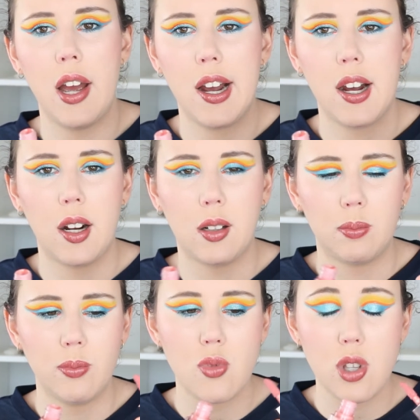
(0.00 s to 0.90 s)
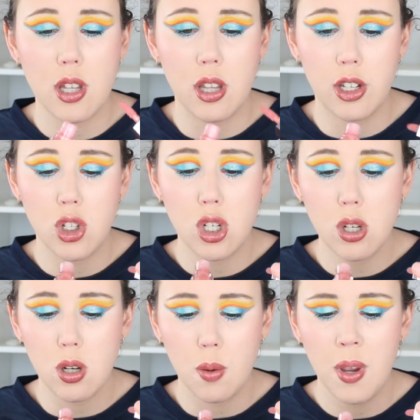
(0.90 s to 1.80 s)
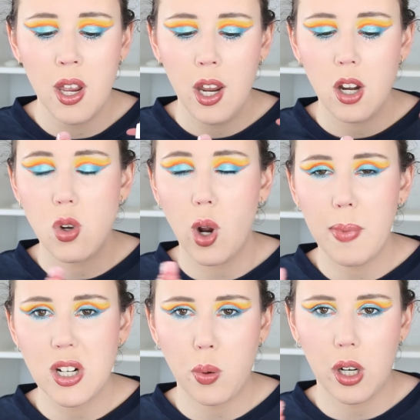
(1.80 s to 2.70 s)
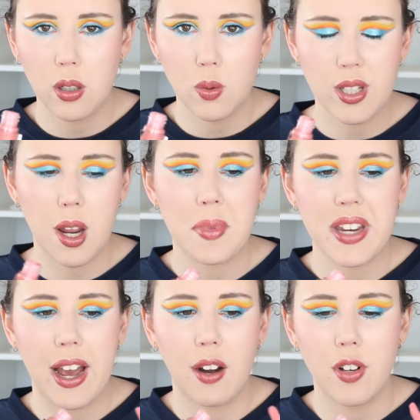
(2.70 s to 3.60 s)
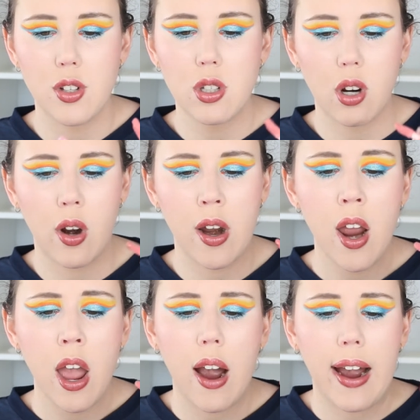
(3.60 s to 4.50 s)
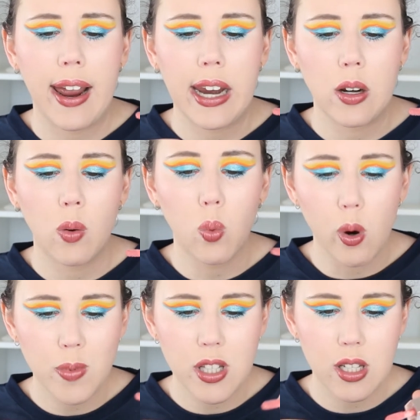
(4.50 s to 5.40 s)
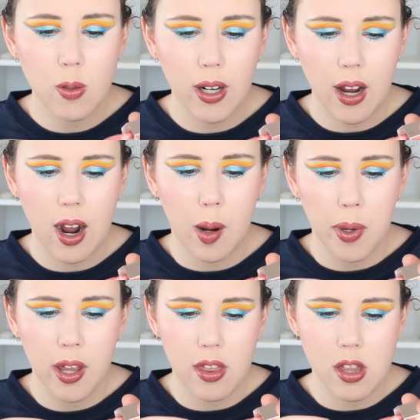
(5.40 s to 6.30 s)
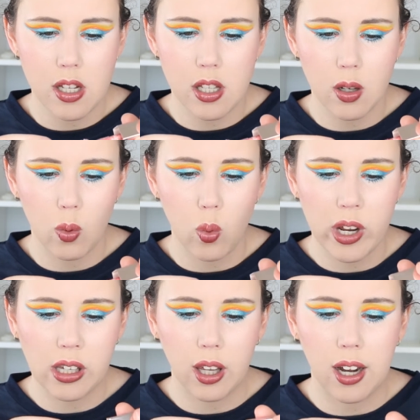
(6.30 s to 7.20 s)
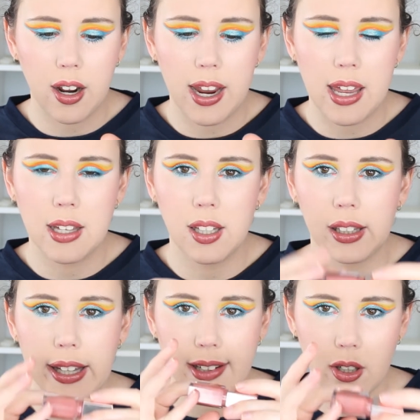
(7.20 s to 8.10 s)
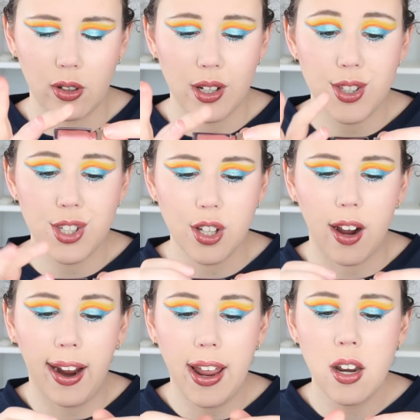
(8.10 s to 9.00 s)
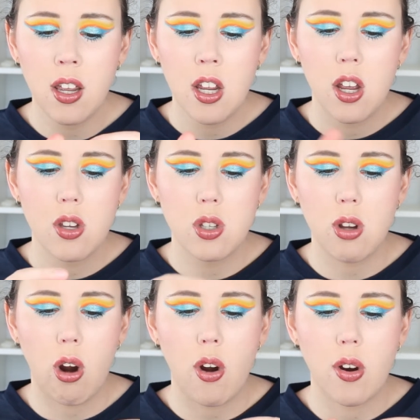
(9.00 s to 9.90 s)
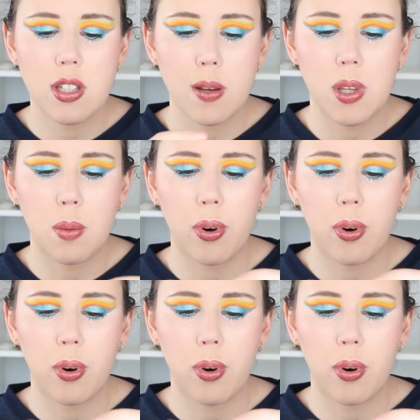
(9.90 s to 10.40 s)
out of the tube, not much product was coming out of it. So I warmed this one up this week and I laid it on its side, so some of the